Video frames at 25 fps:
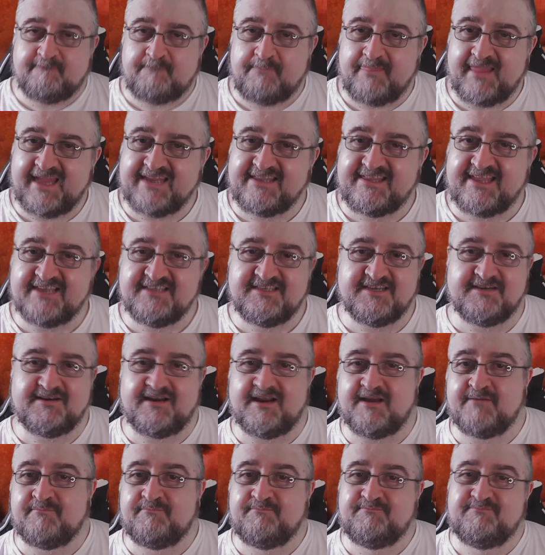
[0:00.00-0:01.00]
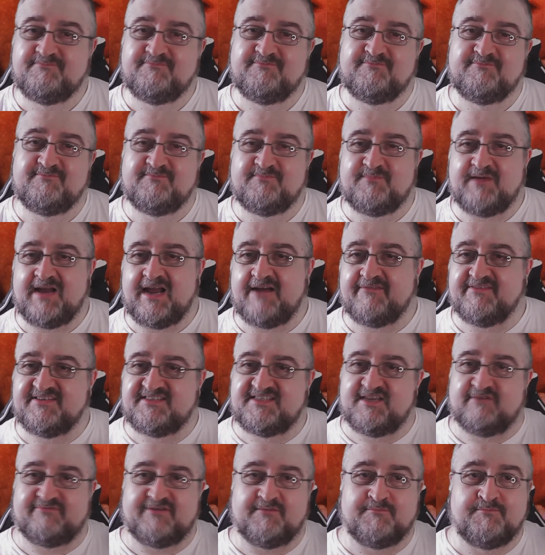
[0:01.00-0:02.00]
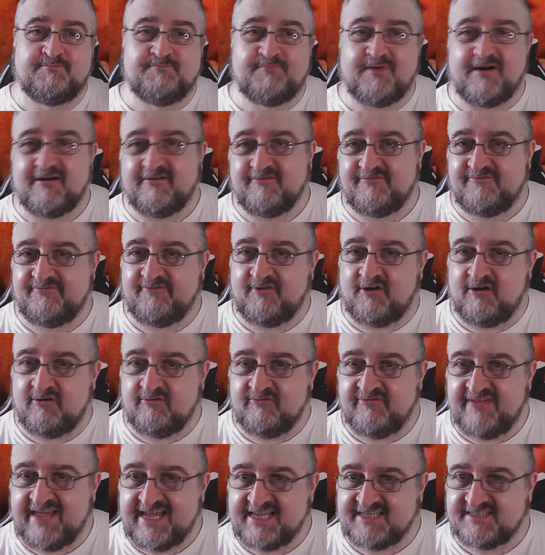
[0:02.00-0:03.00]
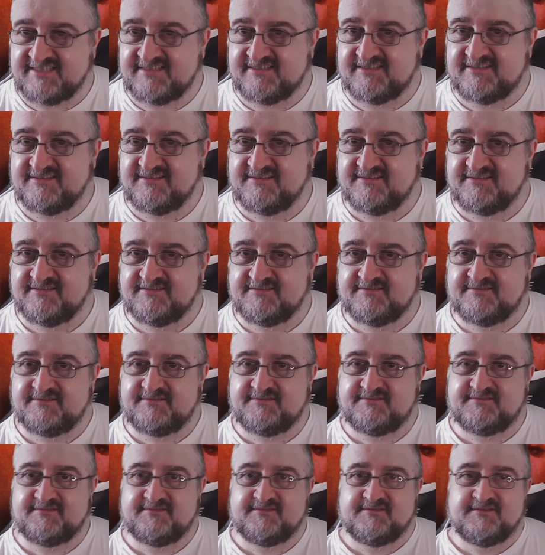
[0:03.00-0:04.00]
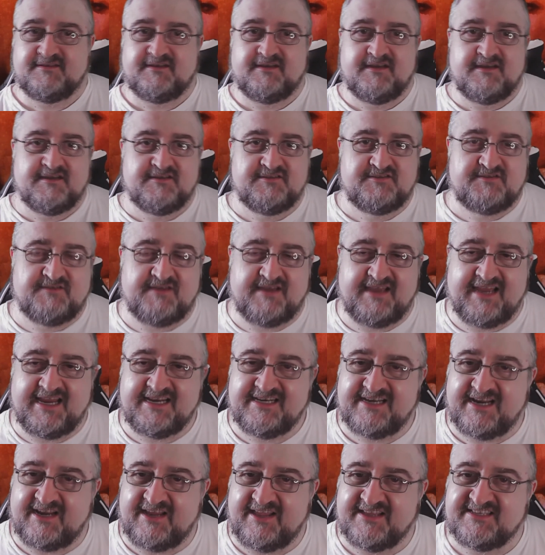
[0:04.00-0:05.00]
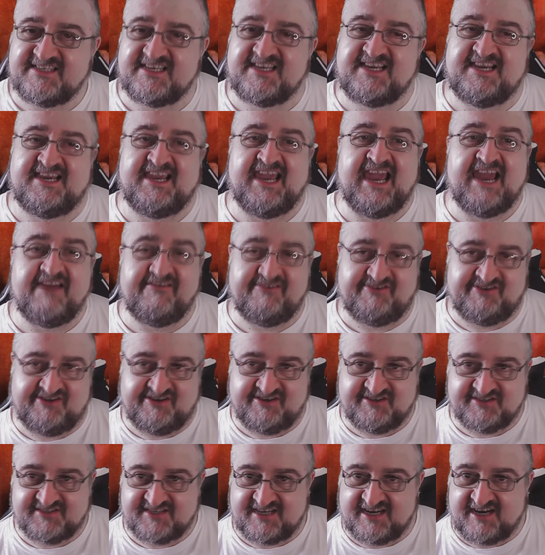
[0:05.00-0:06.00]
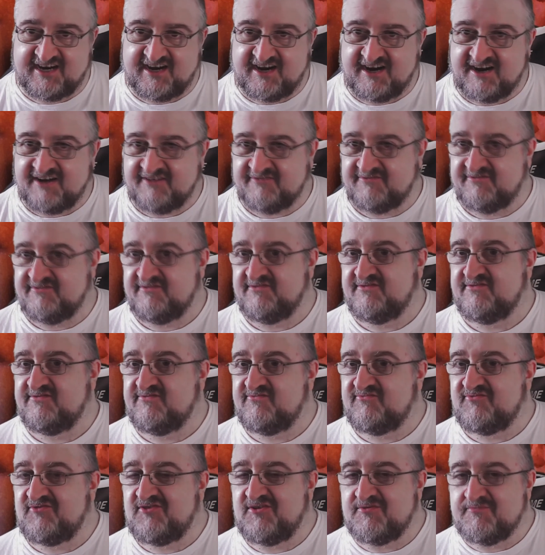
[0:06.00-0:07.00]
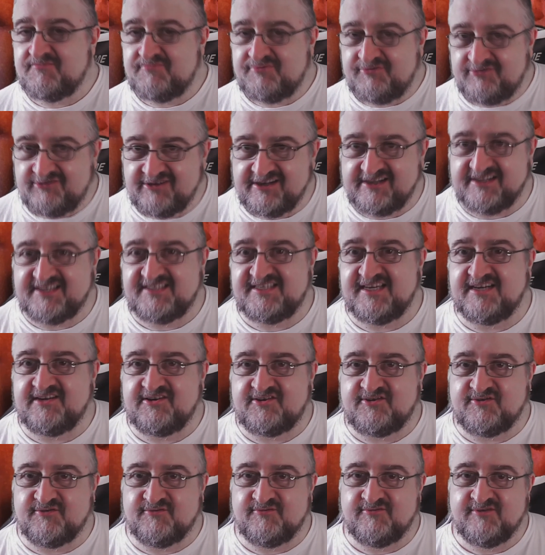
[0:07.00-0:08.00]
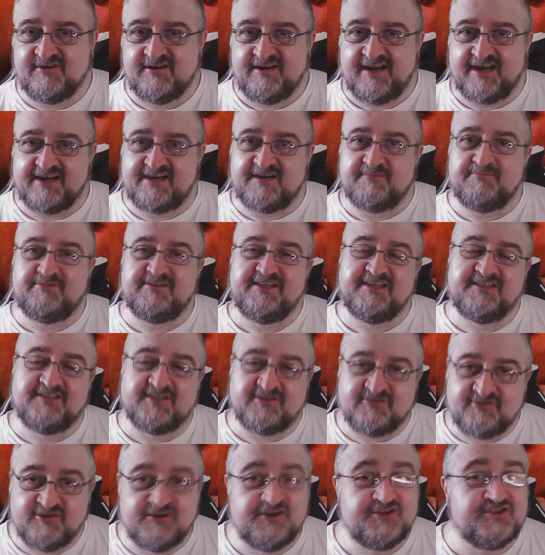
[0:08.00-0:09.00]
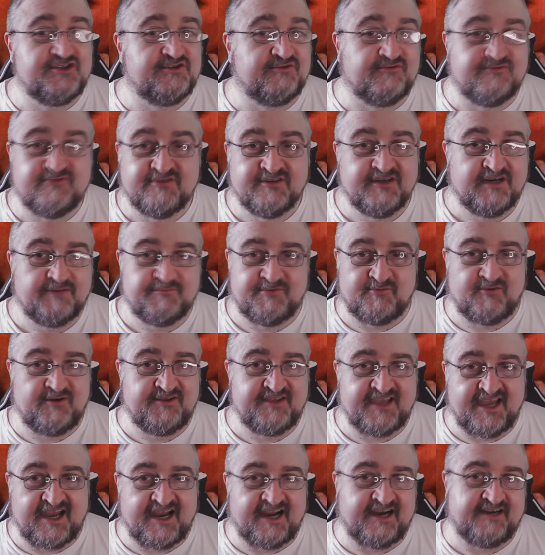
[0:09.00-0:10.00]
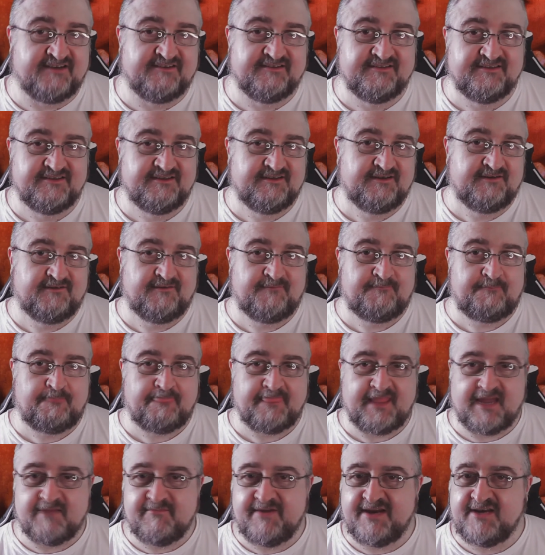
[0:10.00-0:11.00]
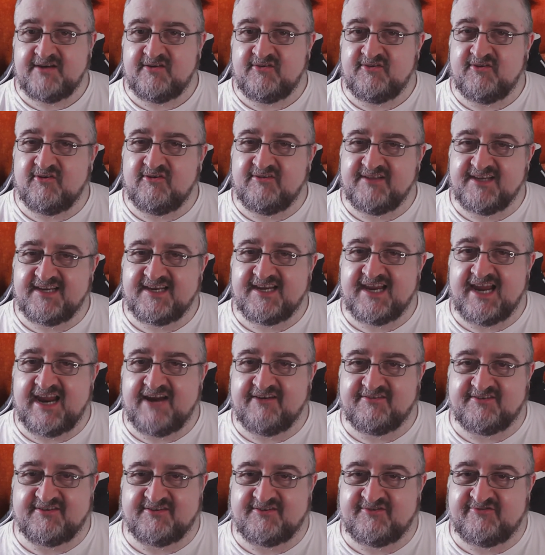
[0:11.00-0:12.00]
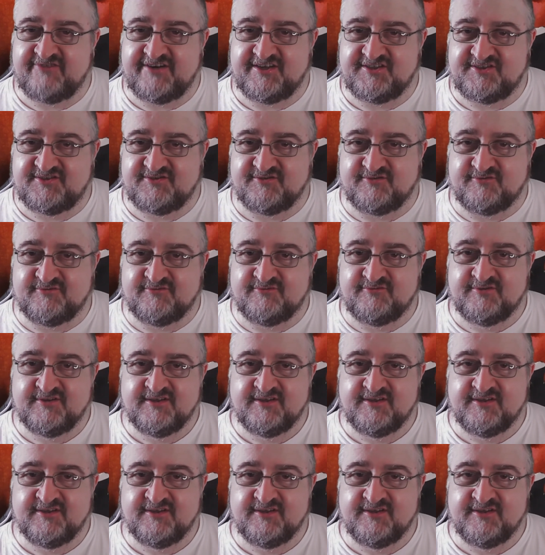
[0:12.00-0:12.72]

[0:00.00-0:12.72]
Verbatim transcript: It doesn't have itself above all this. And his characters are completely cynical and completely delusional about what they are. I mean, the only character, Crystal,